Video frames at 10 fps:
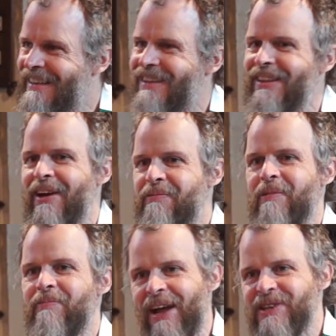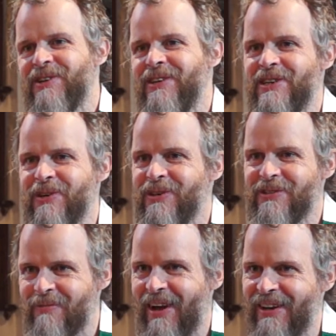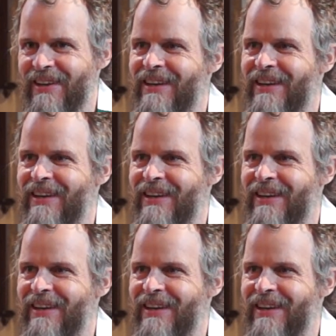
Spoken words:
So they're perpetually short of money